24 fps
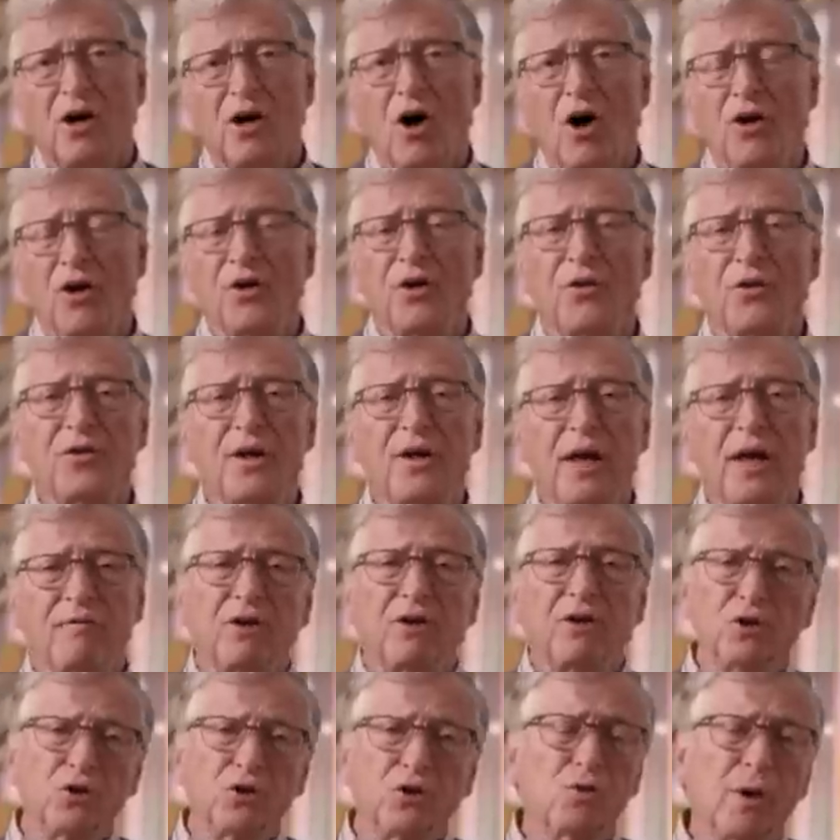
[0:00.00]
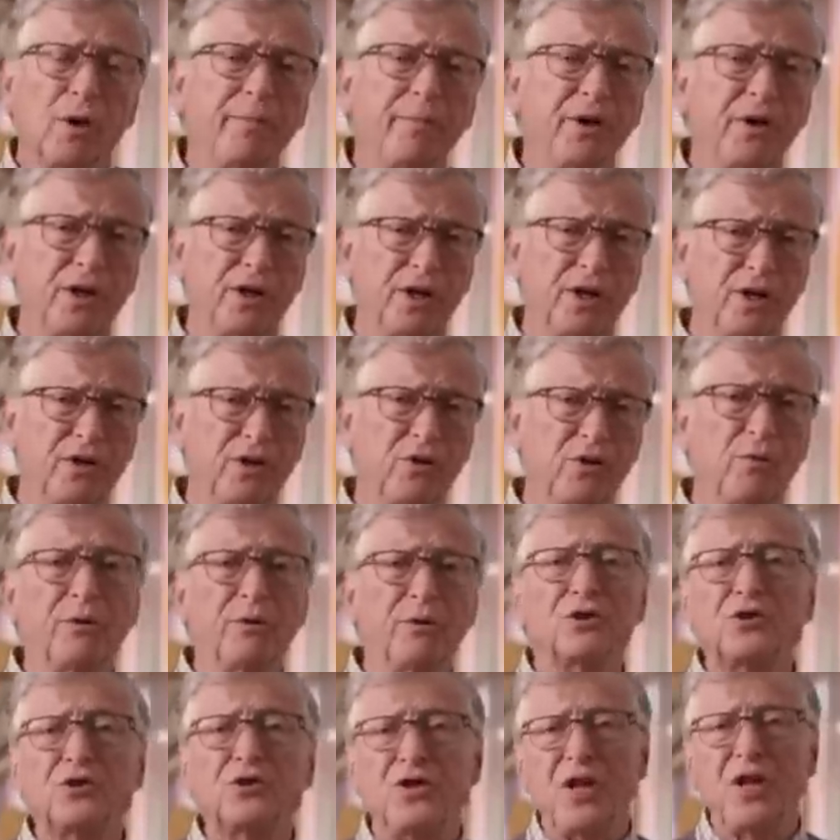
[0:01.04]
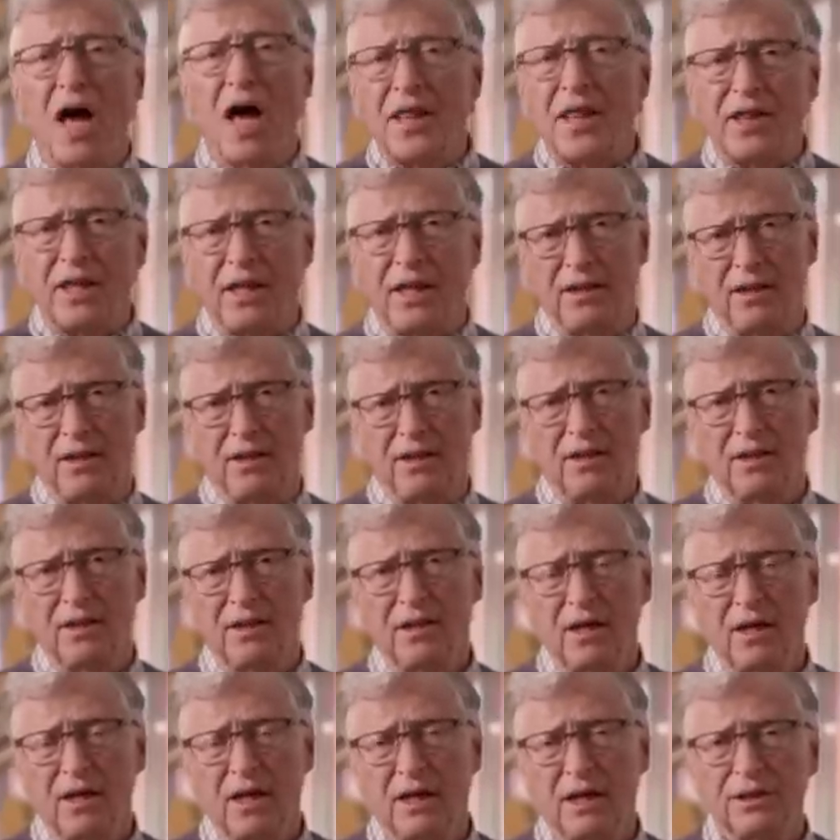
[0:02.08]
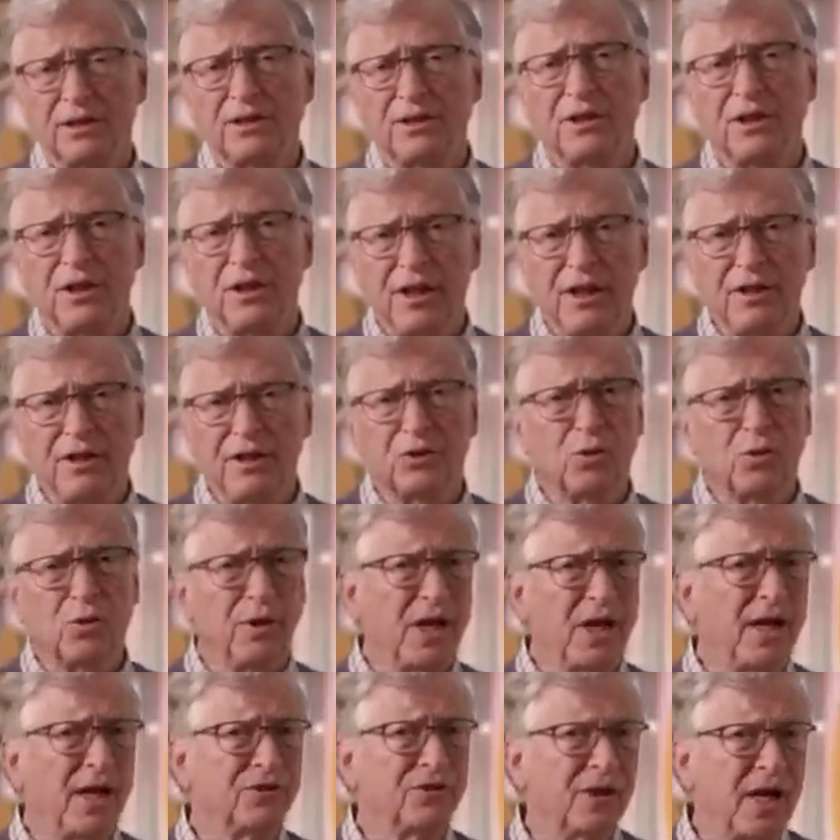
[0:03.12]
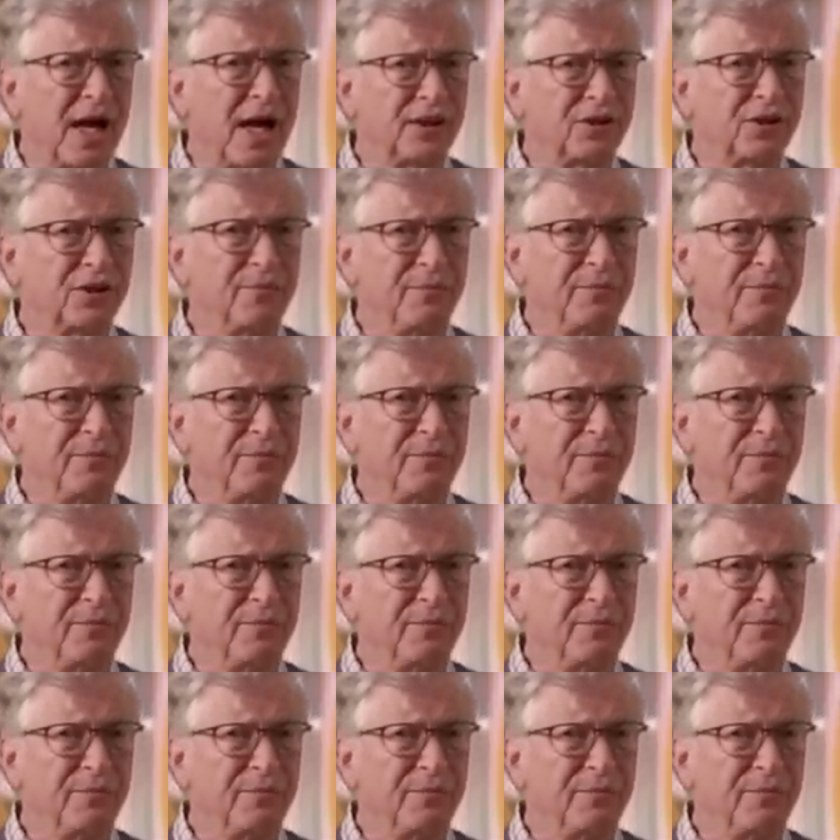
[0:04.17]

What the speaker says: although they've contributed almost nothing to these greenhouse gas